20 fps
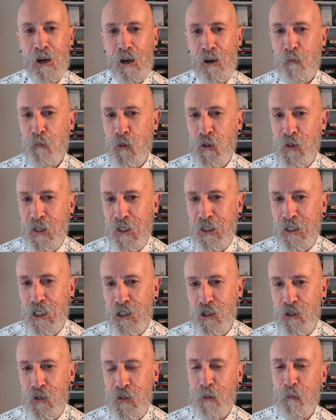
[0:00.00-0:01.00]
of music
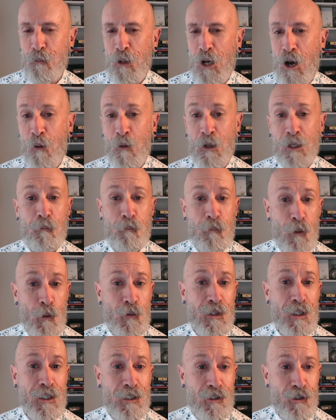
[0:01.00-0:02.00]
teachers empowering
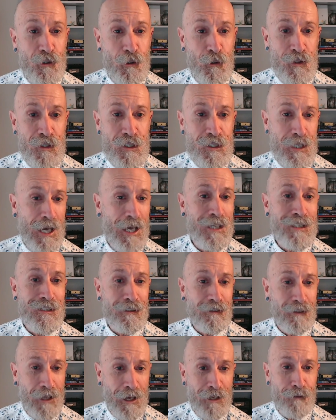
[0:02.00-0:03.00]
music students as
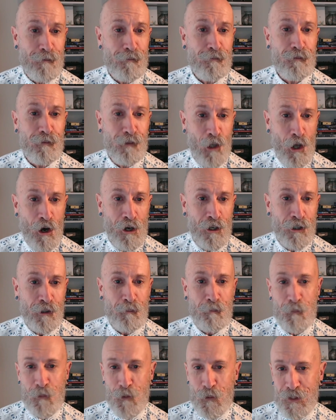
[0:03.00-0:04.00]

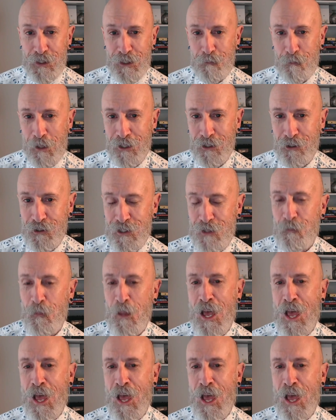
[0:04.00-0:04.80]
lifelong music makers.